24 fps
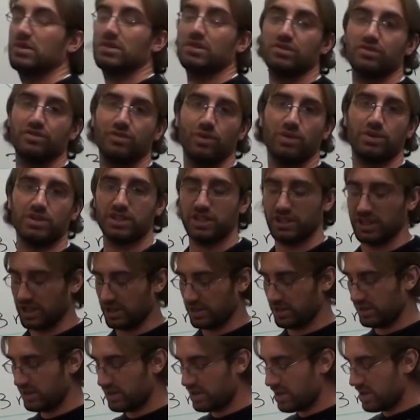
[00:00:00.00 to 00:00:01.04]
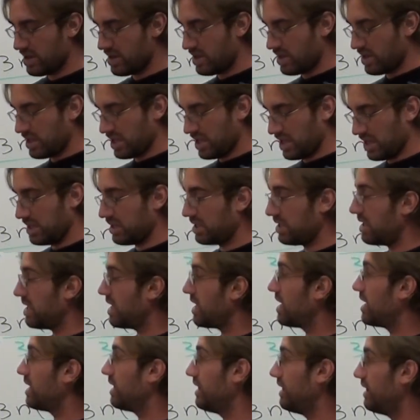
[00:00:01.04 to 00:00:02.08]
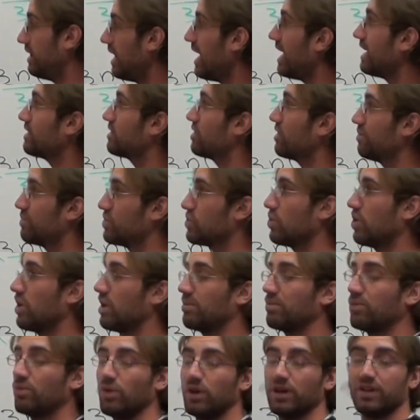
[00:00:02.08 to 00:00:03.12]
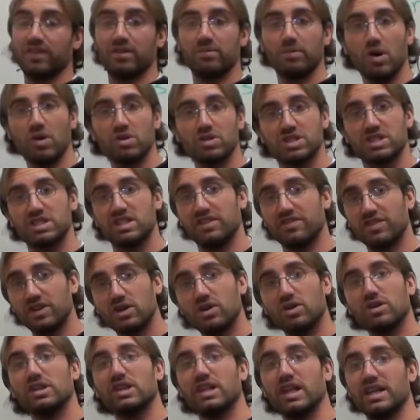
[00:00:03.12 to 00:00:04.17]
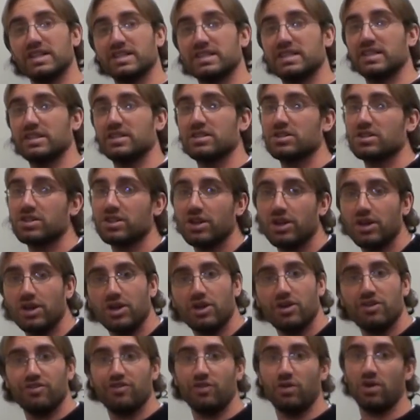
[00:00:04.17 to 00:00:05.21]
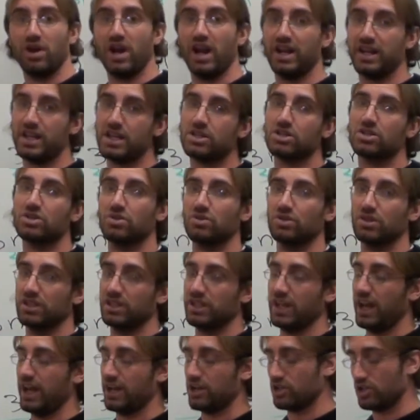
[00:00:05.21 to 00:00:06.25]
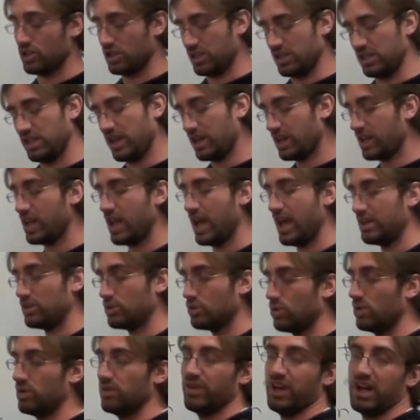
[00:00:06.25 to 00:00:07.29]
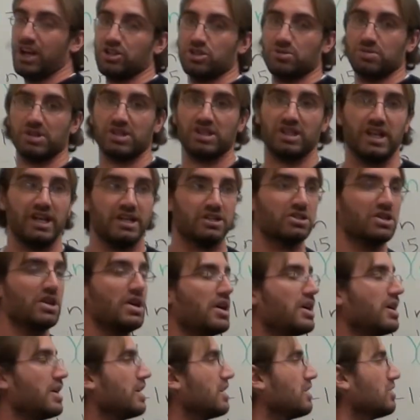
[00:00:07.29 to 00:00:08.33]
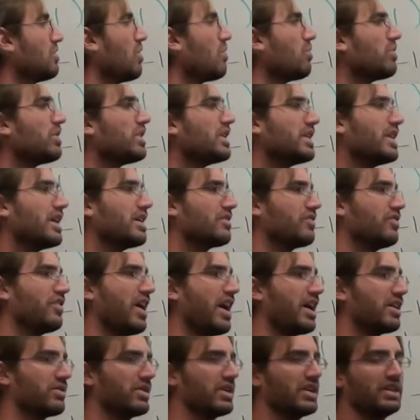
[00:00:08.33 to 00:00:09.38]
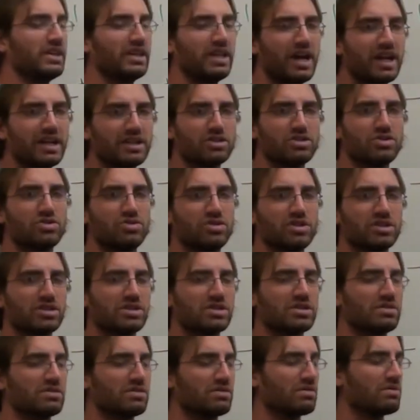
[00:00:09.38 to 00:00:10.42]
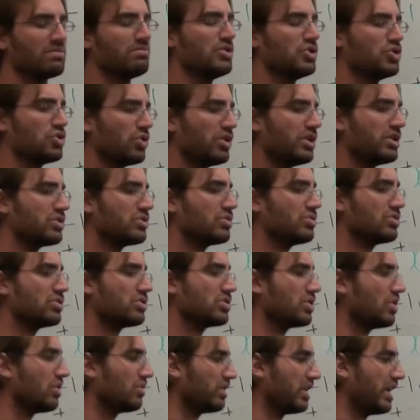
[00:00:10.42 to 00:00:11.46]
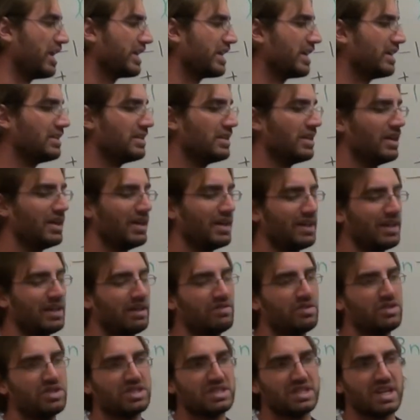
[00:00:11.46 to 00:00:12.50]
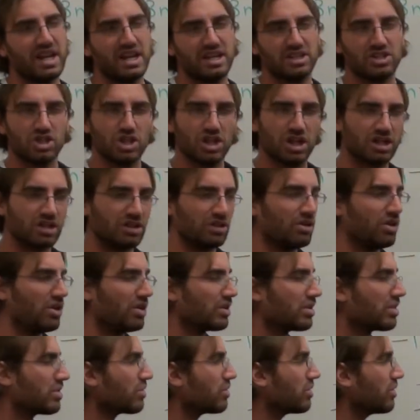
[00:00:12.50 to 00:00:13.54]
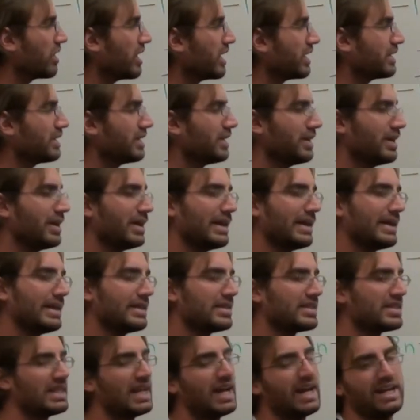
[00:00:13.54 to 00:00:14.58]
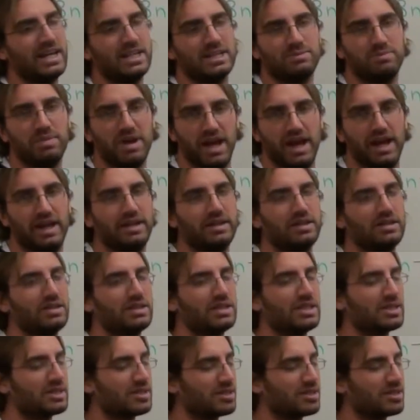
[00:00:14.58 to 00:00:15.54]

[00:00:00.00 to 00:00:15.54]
is 14n. A lot to absorb. One of the most difficult lessons for any student, actually, in any sort of algebra class. Don't really like factoring. A lot of students, the majority of students don't like it. If you just kind of chuck along through it, it's not as bad. You